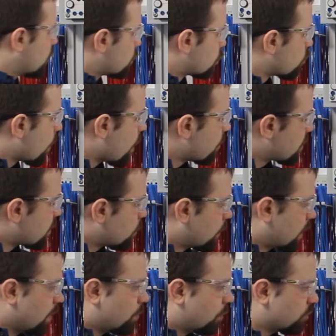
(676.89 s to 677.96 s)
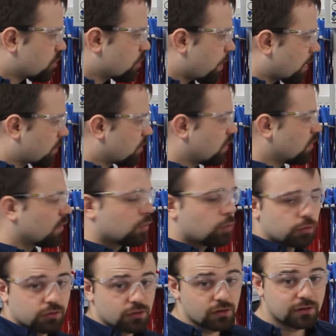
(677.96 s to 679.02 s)
You'll remember that we push the button,
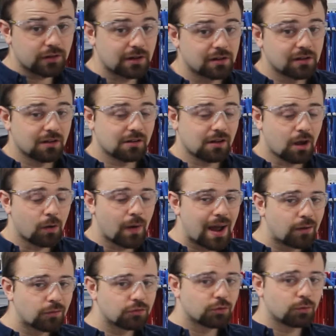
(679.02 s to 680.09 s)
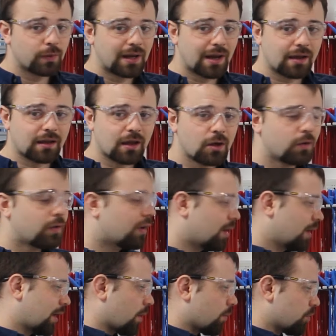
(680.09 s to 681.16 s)
causing the cylinder to go out, we let go,
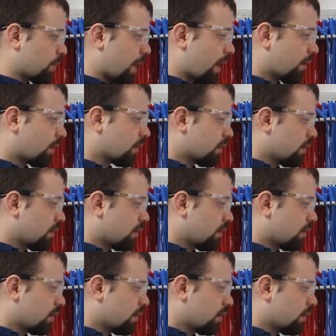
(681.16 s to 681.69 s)
and it comes back.